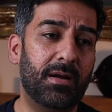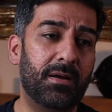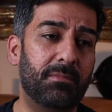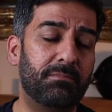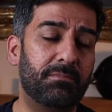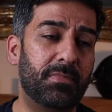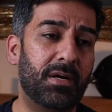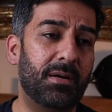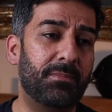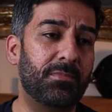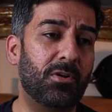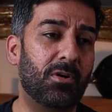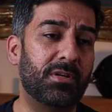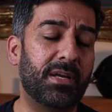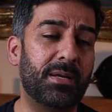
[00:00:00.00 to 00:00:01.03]
um,
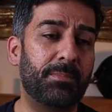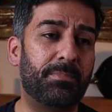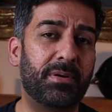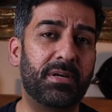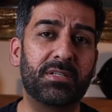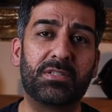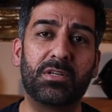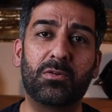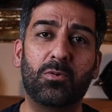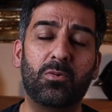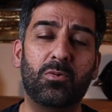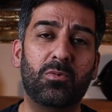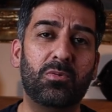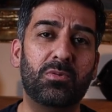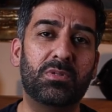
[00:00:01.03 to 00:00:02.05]
I'm not a person
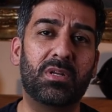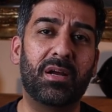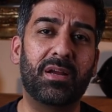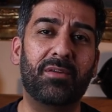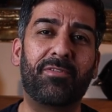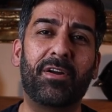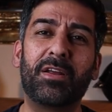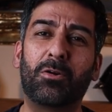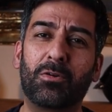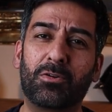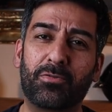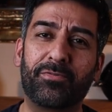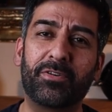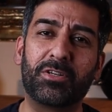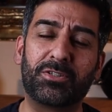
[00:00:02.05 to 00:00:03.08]
who's like very
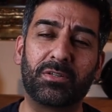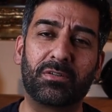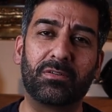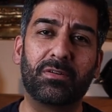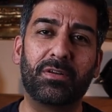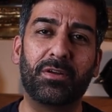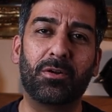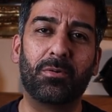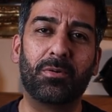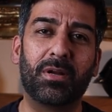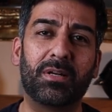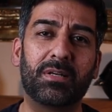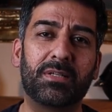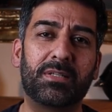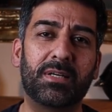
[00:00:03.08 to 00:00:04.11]
controversial, you know,
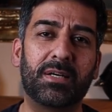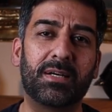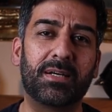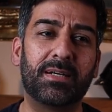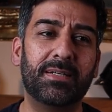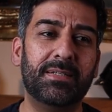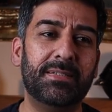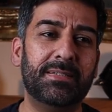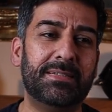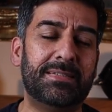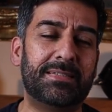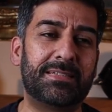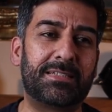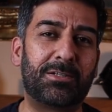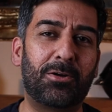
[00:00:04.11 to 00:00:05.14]
and uh,
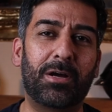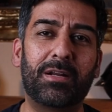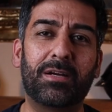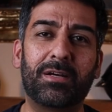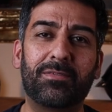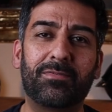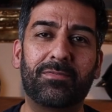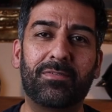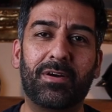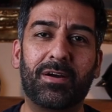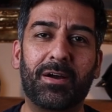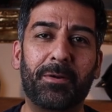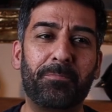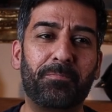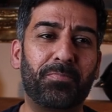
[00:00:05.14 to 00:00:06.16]
it's kind of
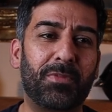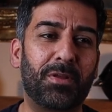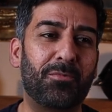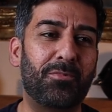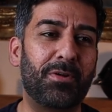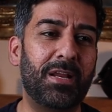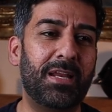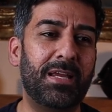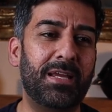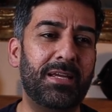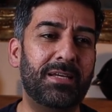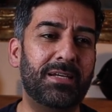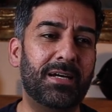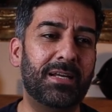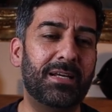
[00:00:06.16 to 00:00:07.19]
um,
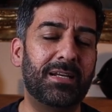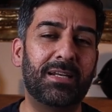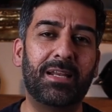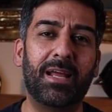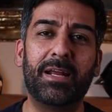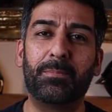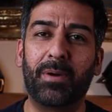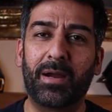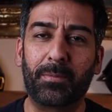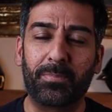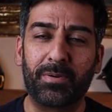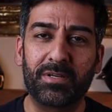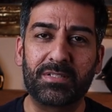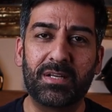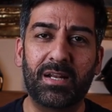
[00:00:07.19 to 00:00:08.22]
really uh, laid
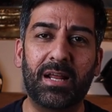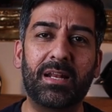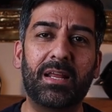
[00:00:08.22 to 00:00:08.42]
back person.